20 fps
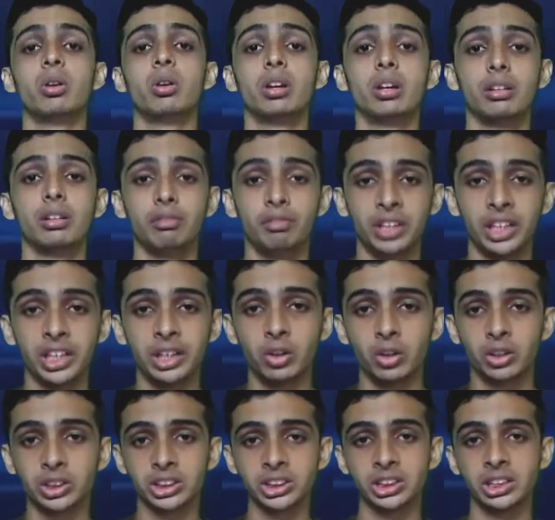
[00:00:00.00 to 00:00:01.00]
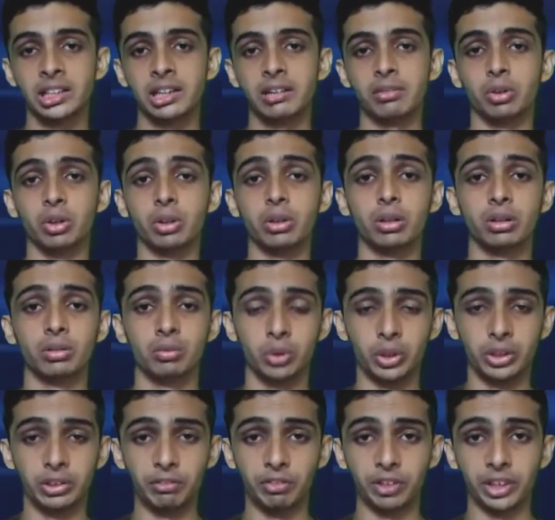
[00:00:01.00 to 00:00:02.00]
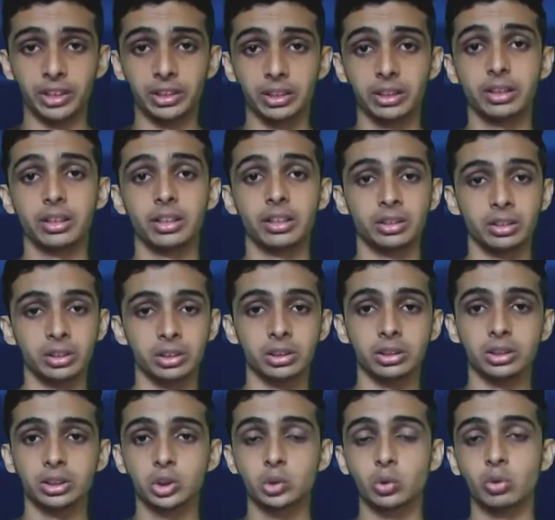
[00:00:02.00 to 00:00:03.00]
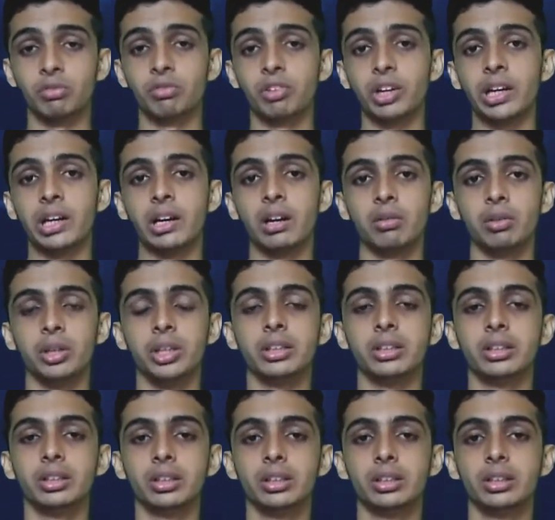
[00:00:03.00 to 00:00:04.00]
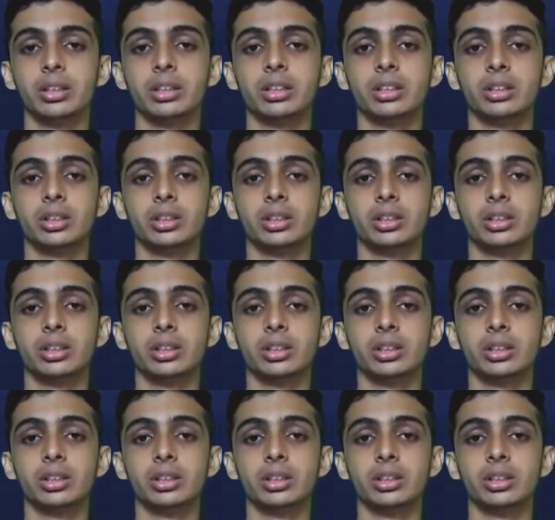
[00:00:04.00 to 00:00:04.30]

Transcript: on how varying oxygen level would affect the stonefly larvae.